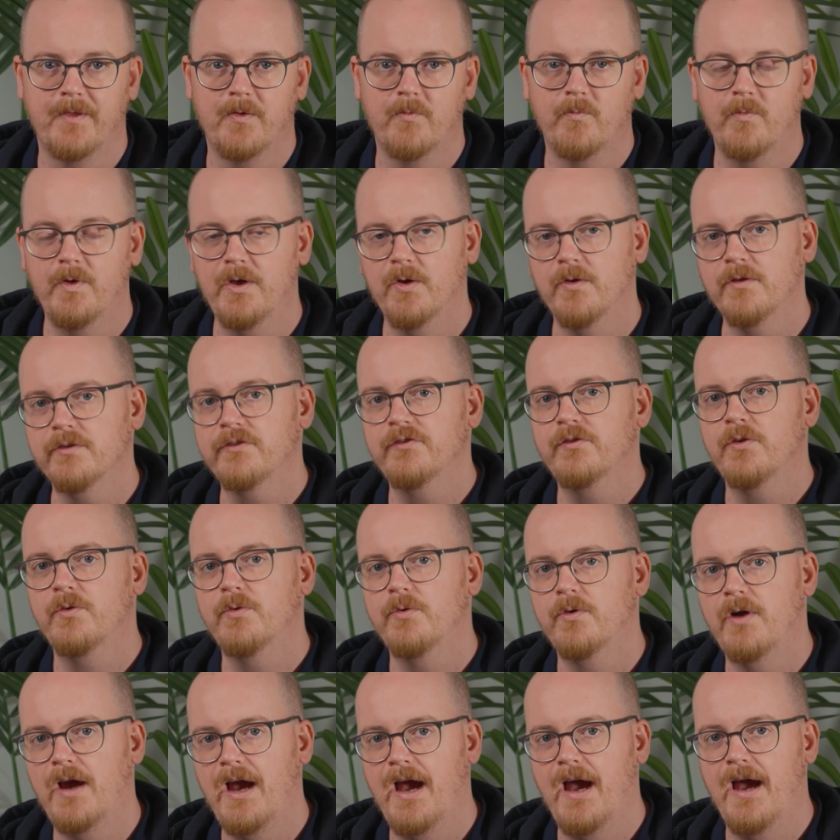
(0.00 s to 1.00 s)
We
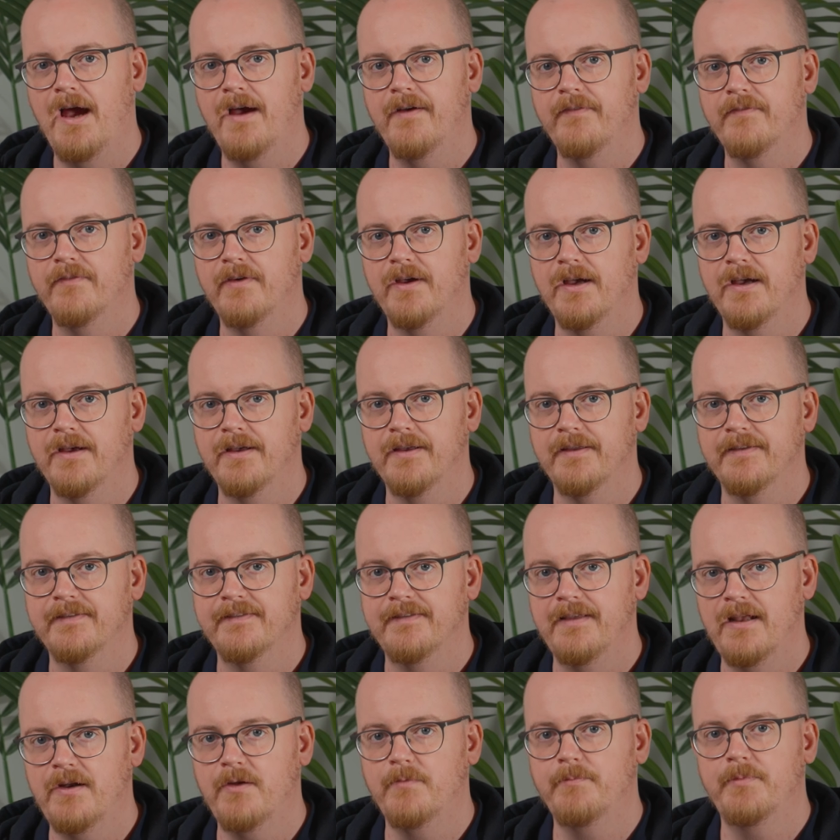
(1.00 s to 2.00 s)
also have a
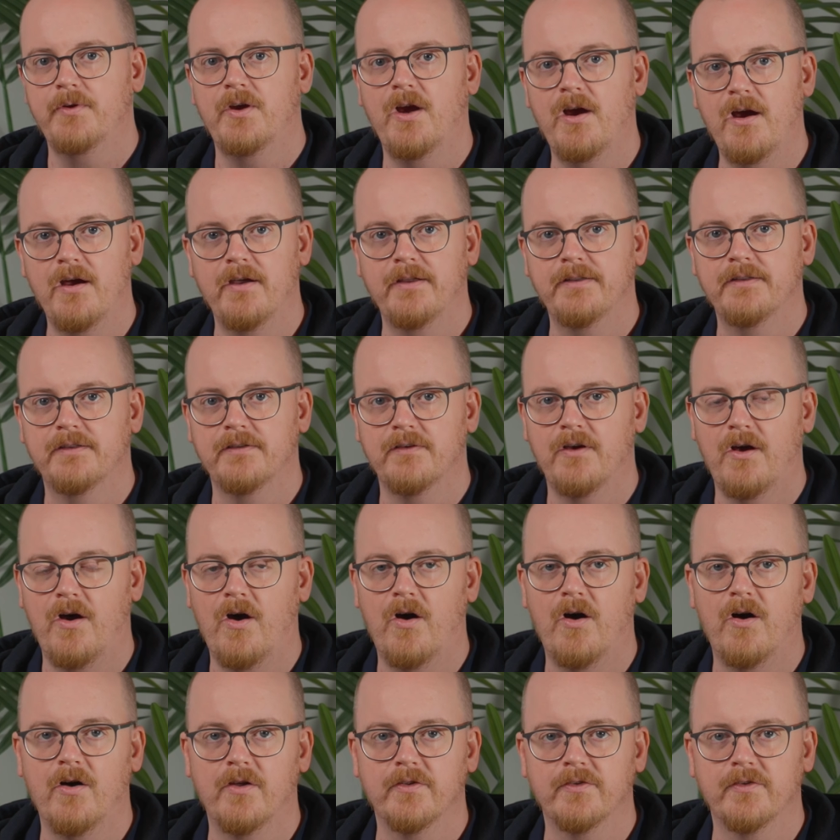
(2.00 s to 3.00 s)
setup guide
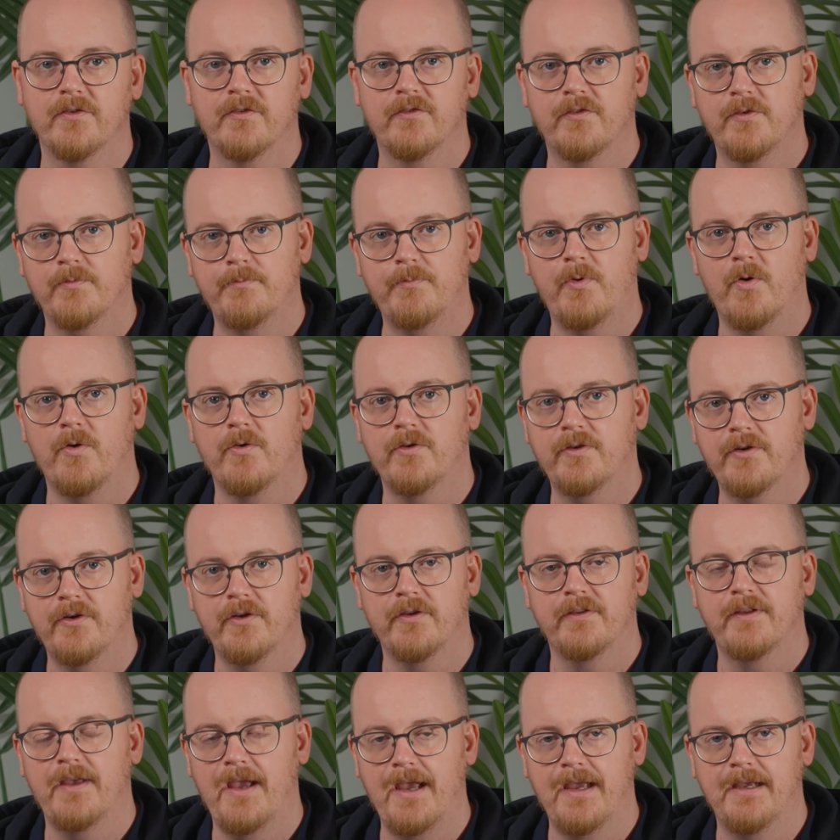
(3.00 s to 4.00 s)
on
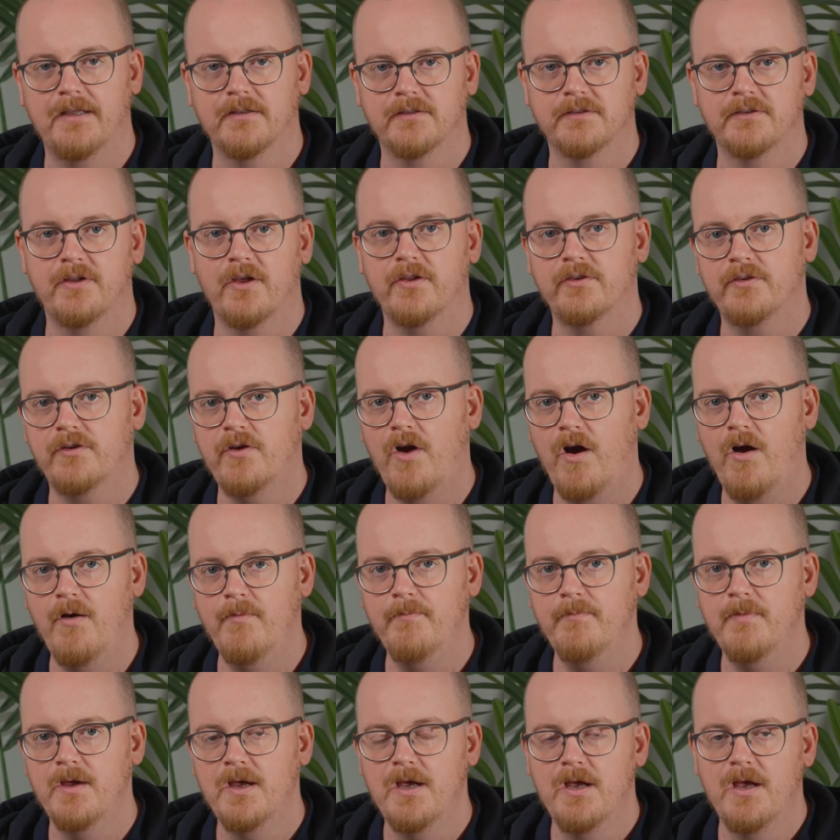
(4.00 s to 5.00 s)

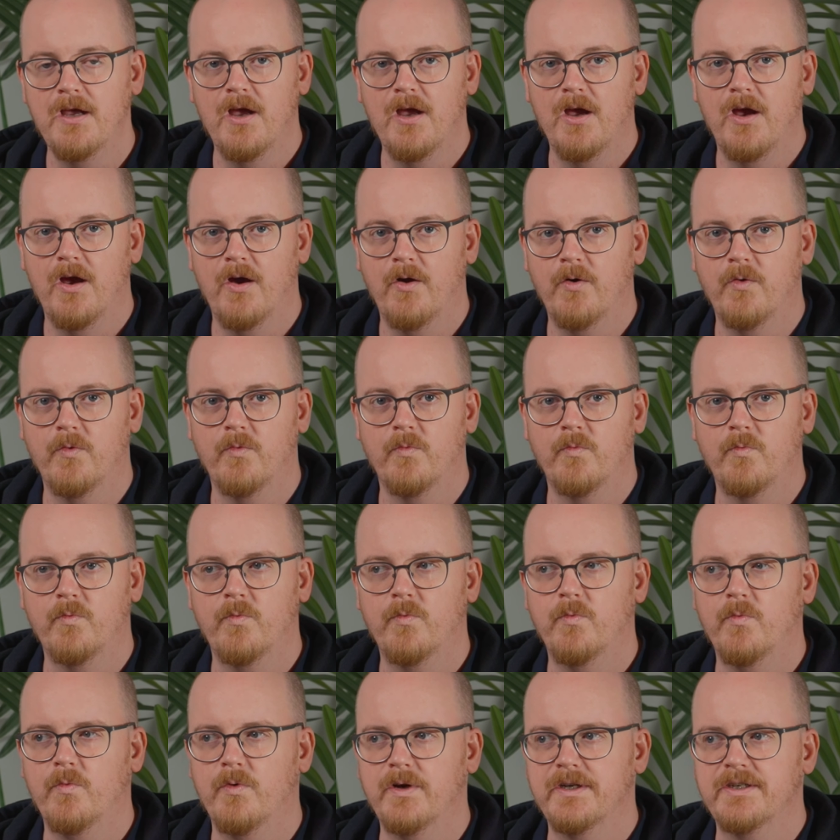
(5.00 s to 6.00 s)
support.hegel.com,
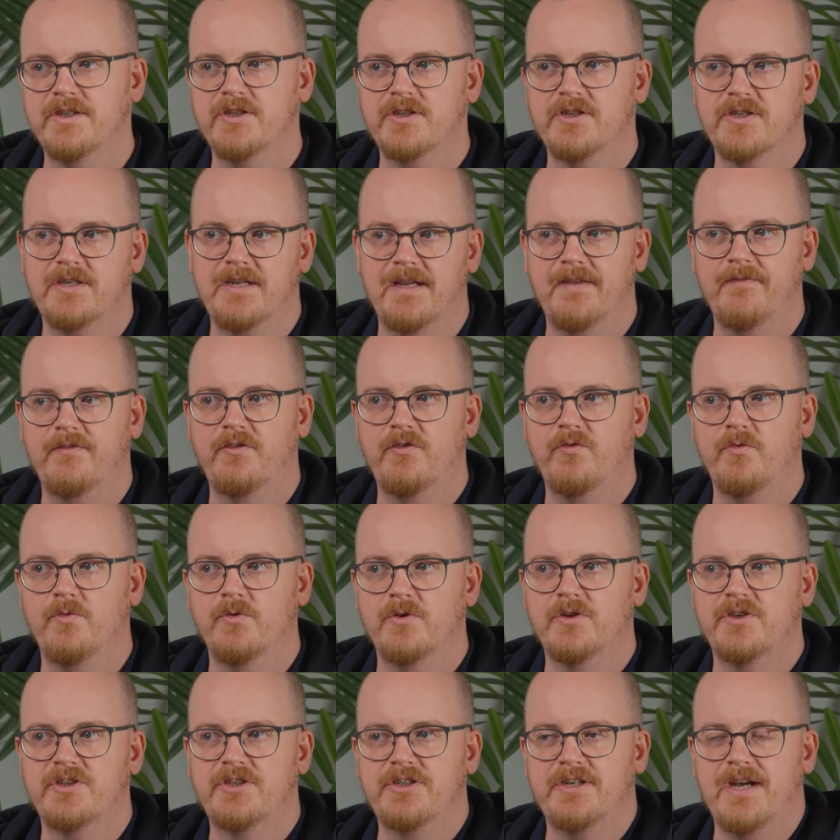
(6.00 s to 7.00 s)
which gives you
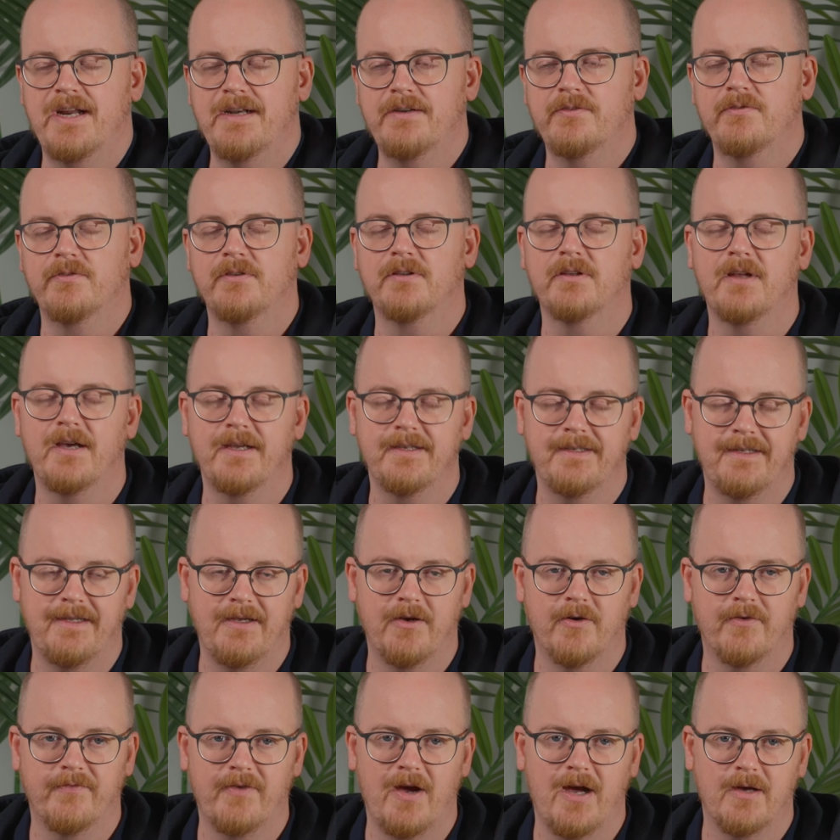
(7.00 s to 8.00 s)
a general
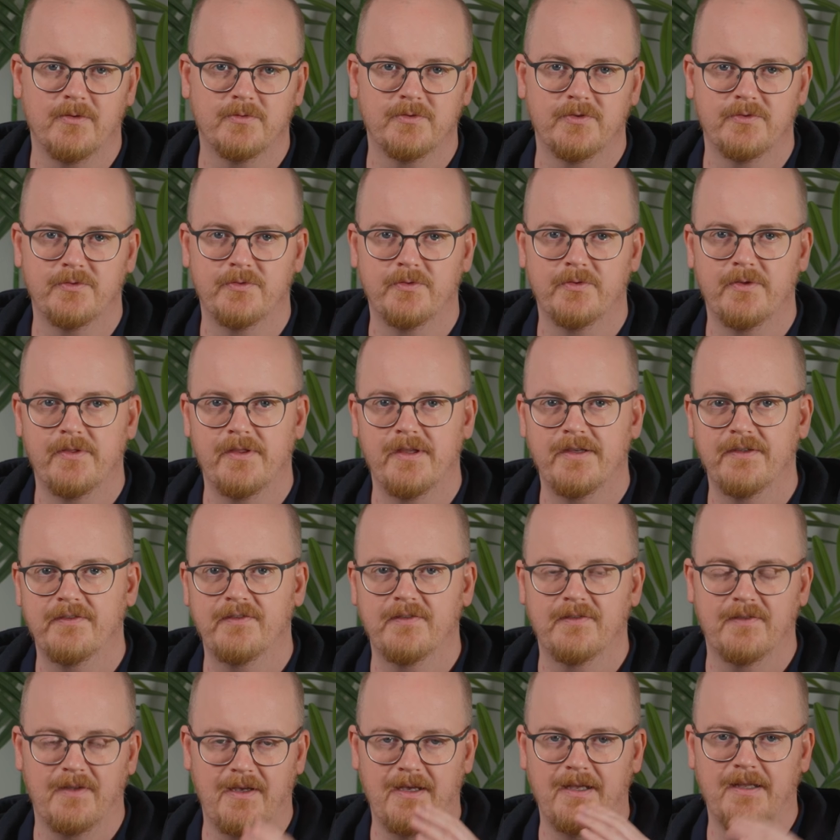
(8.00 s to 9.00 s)
idea of how to do
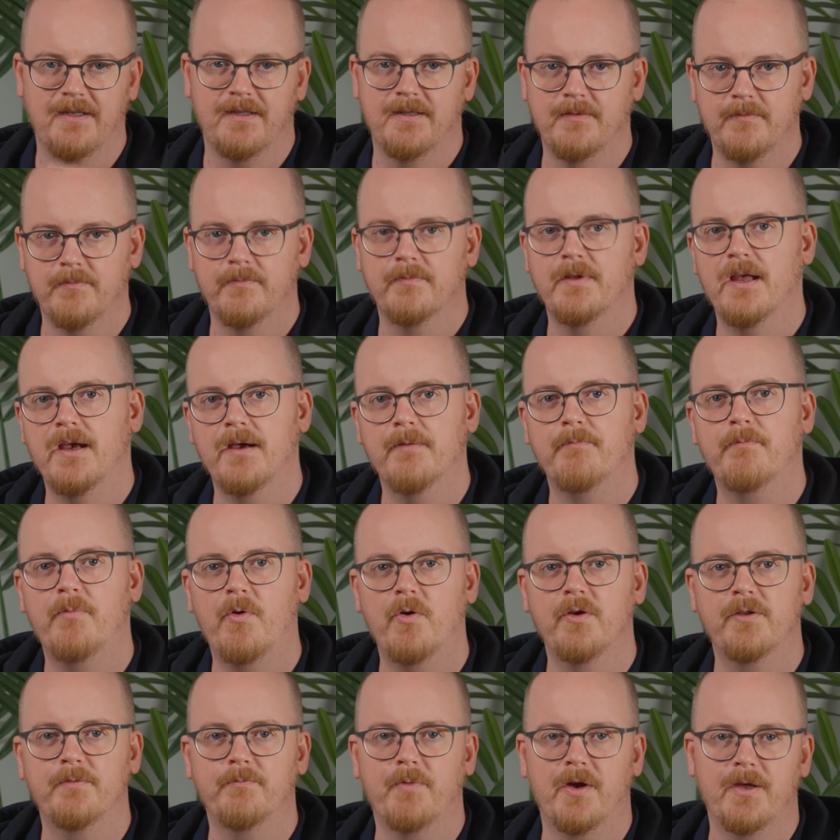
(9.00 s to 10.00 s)
this in a
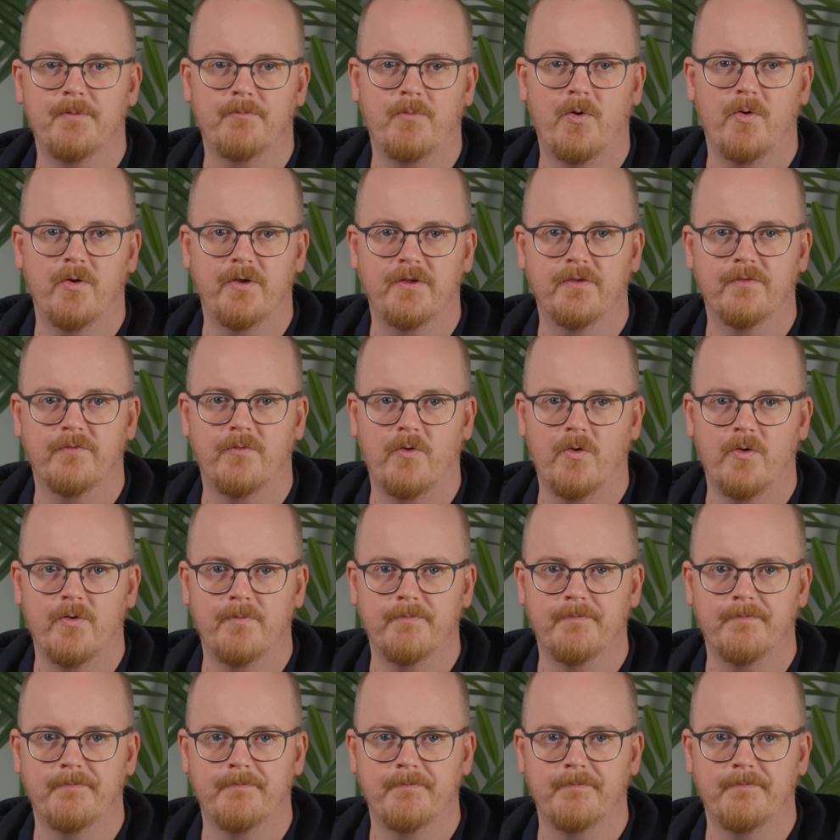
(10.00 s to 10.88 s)
point-by-point form.